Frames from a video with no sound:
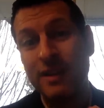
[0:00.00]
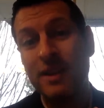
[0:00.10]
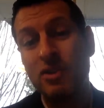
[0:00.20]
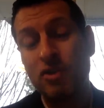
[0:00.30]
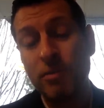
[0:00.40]

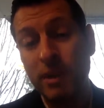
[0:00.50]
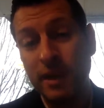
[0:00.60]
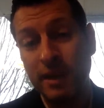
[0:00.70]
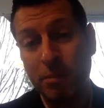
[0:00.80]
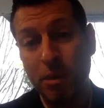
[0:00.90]

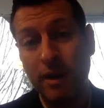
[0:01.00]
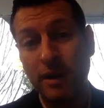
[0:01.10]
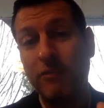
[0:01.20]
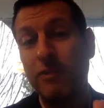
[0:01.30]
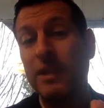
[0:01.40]
distributing the
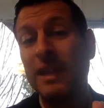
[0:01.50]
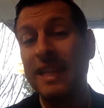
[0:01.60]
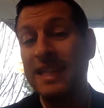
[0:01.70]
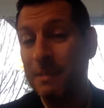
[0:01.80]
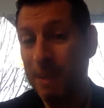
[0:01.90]
product for the
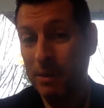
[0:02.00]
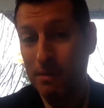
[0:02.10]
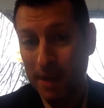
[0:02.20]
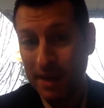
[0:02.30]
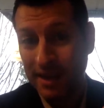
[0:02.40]
least amount of
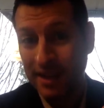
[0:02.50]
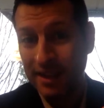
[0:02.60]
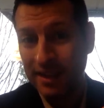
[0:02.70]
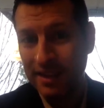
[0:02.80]
money.